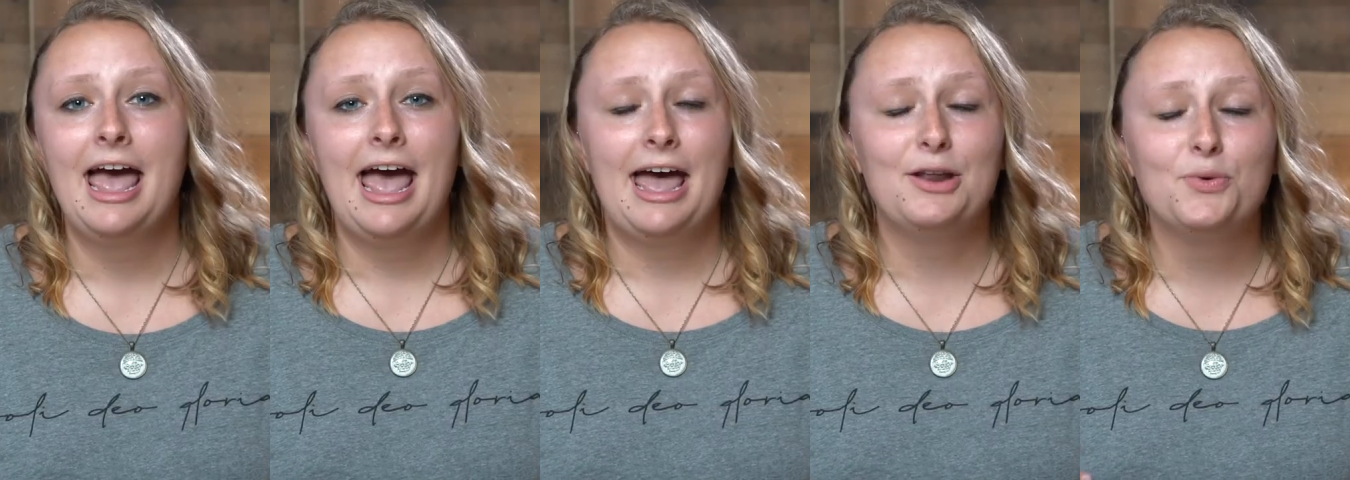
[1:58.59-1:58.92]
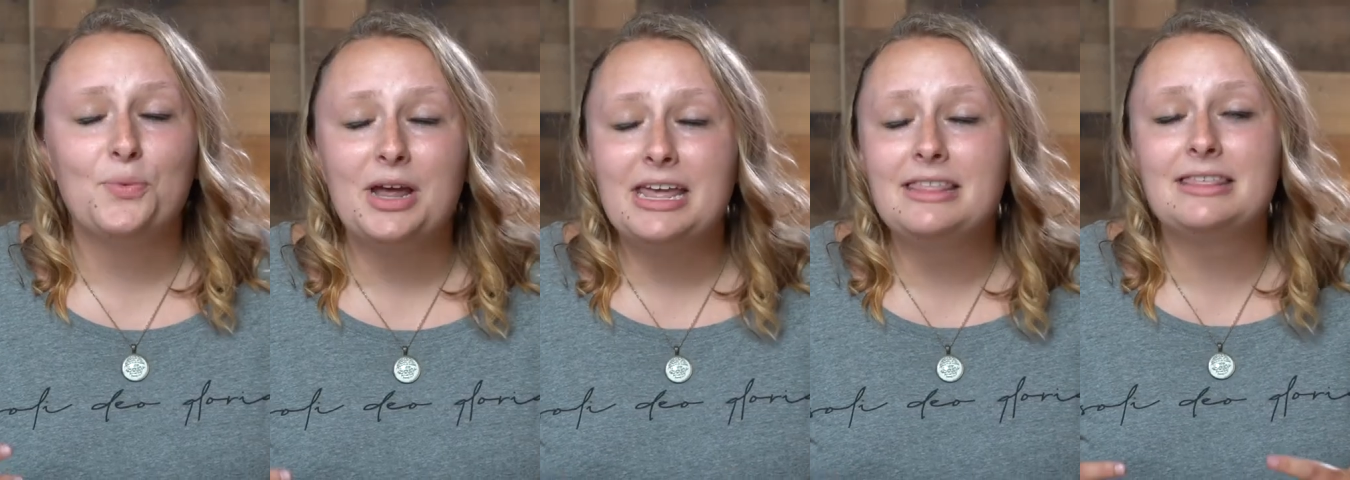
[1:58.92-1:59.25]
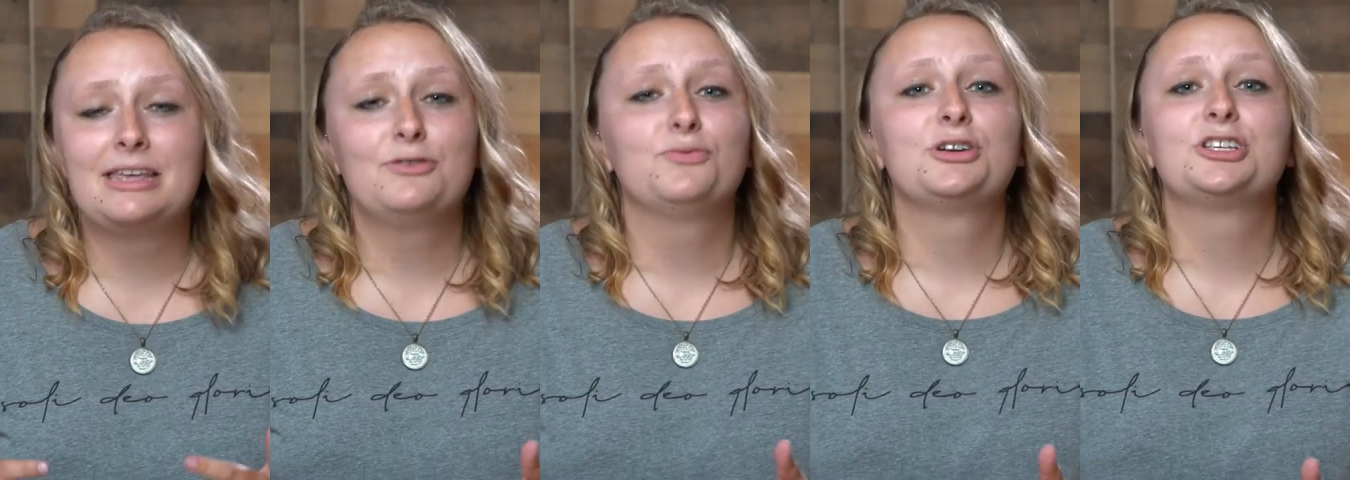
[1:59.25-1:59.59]
And we
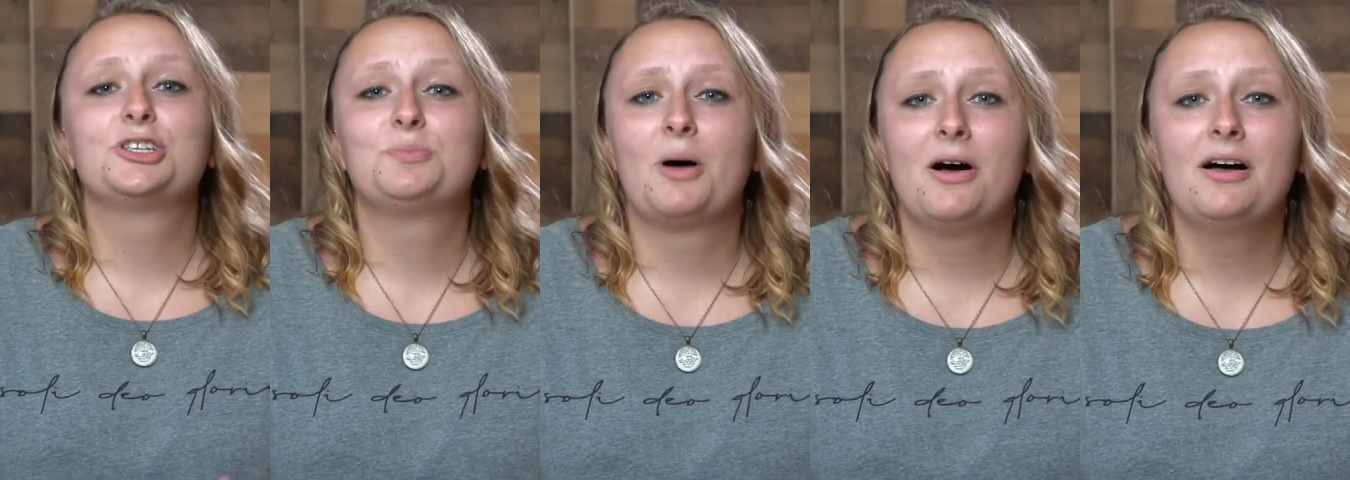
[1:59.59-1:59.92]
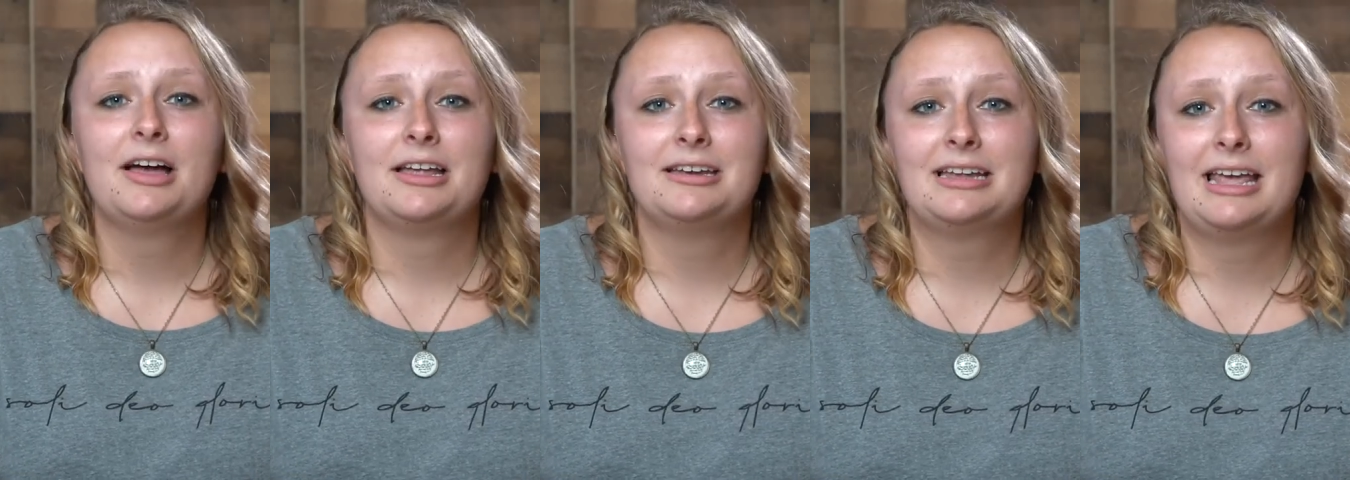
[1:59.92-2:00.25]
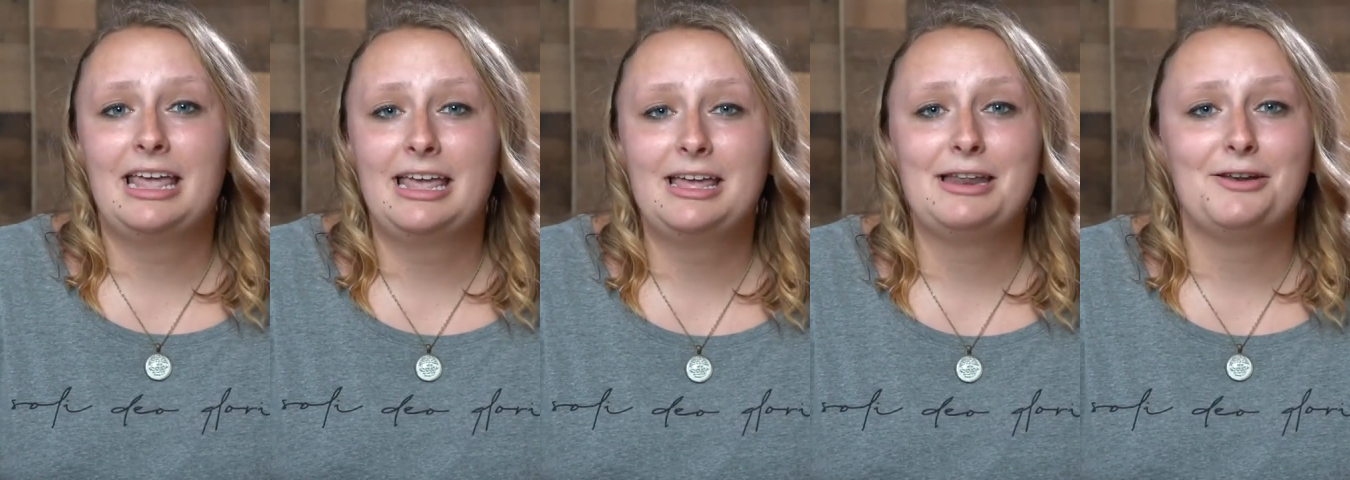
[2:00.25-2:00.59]
then respond
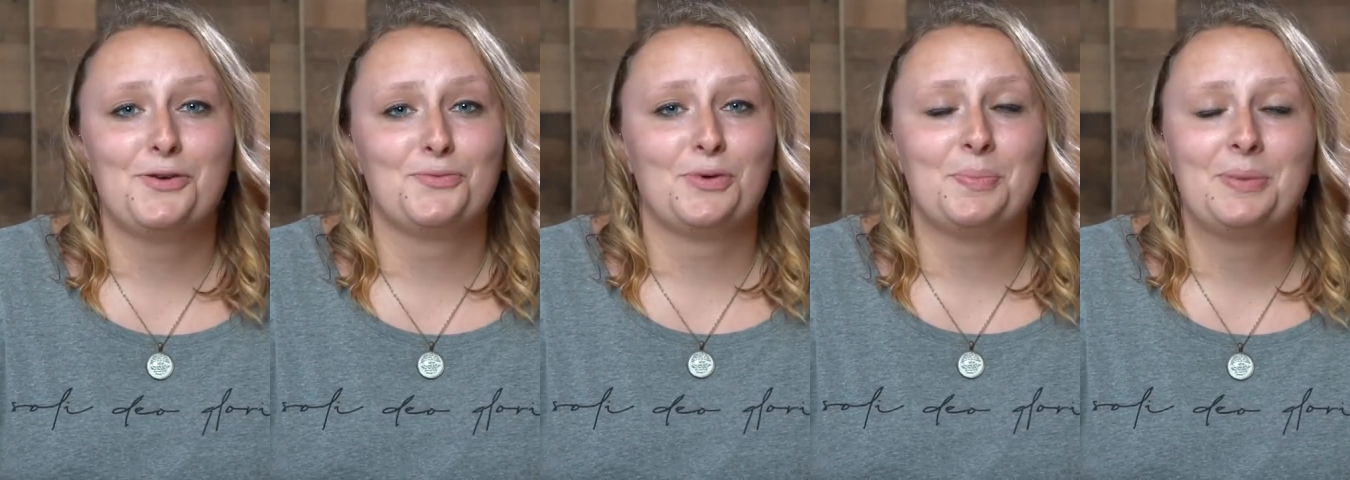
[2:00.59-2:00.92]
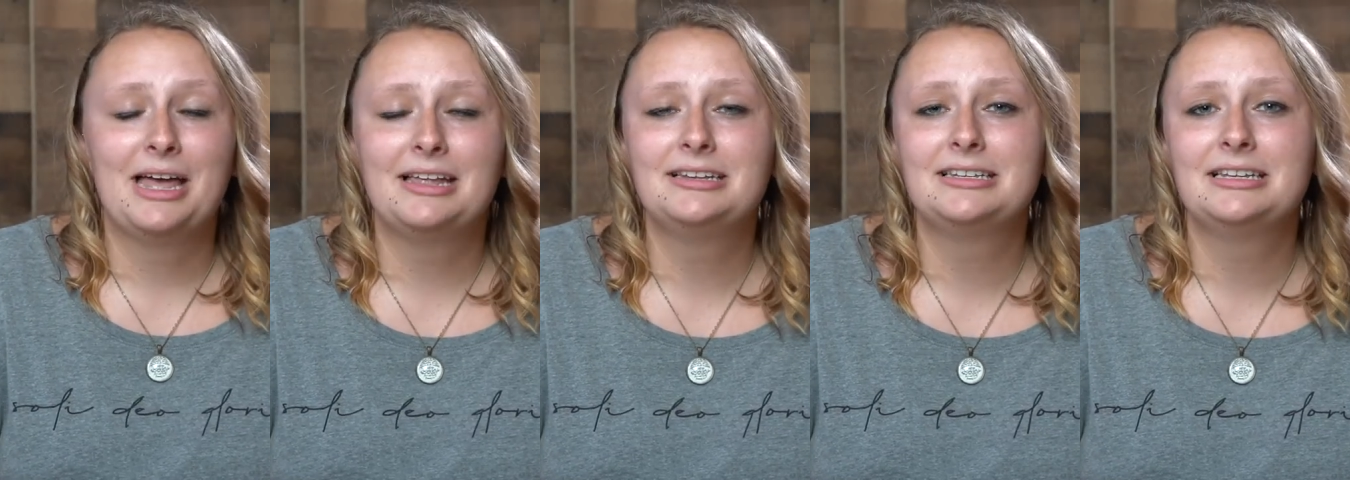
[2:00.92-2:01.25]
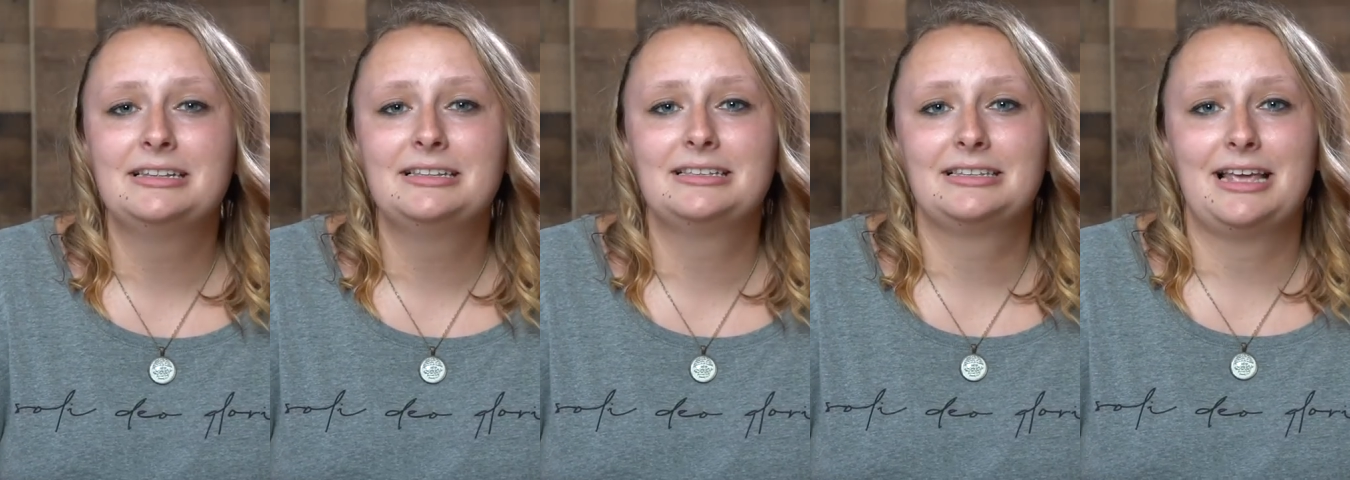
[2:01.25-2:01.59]
in
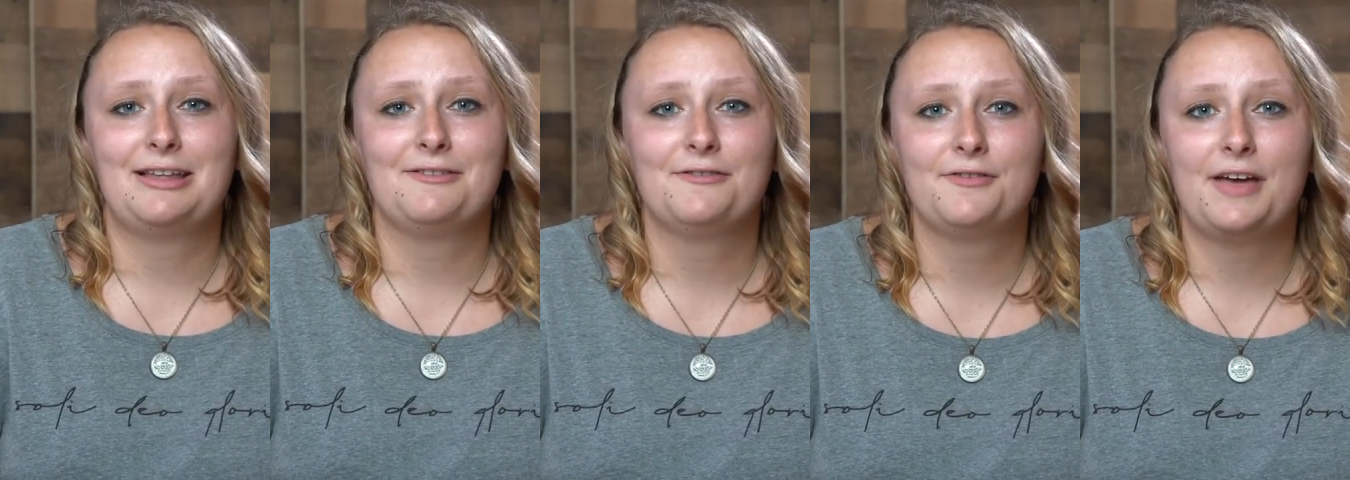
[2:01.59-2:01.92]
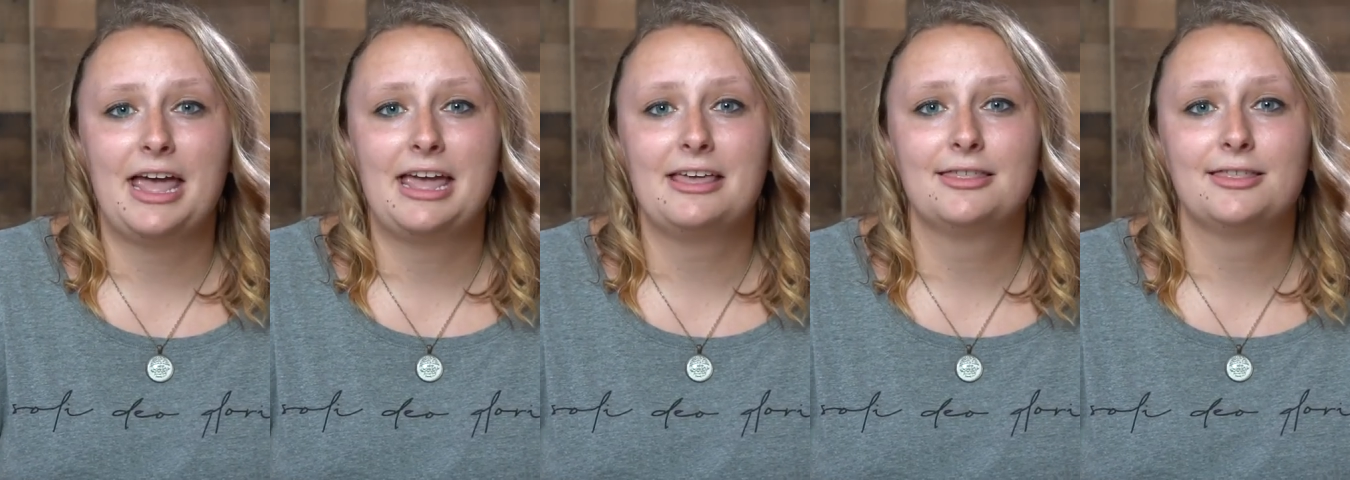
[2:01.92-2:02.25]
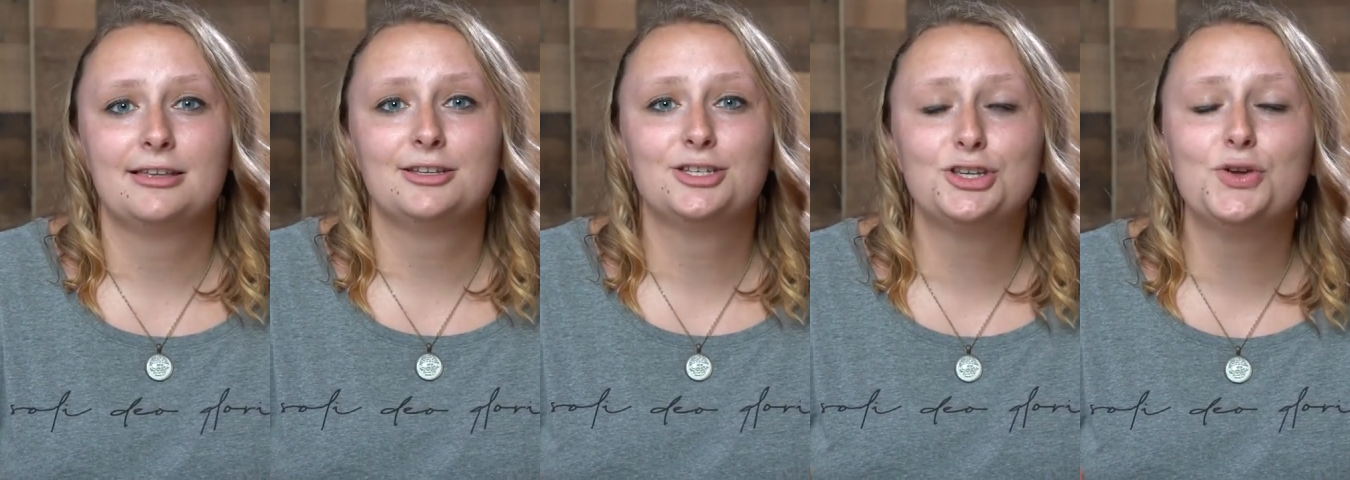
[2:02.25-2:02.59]
repentance and faith
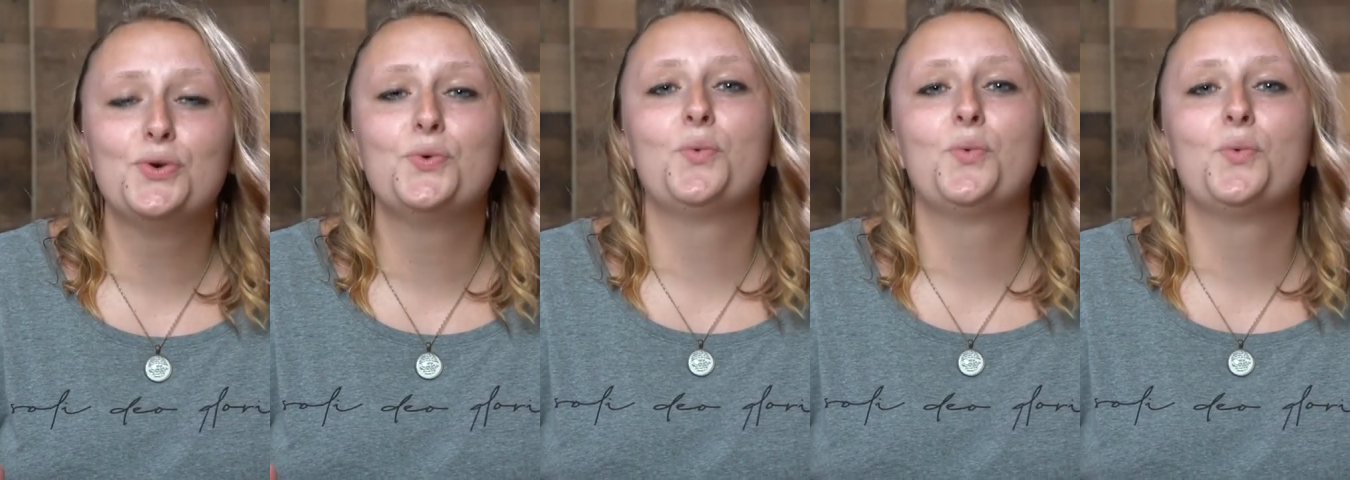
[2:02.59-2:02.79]
to